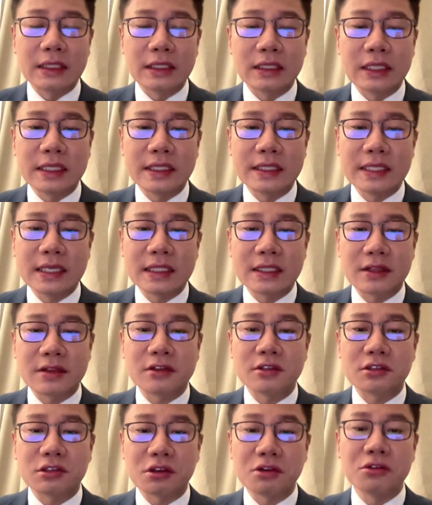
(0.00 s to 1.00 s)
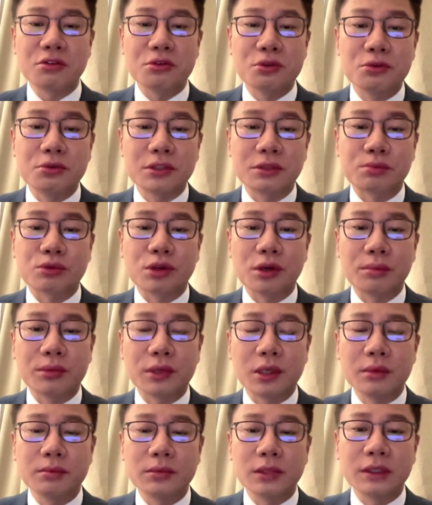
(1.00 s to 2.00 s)
And he said the so-called
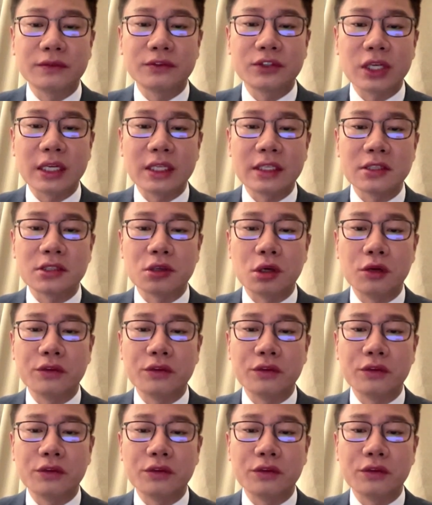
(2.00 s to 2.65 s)
problem of China's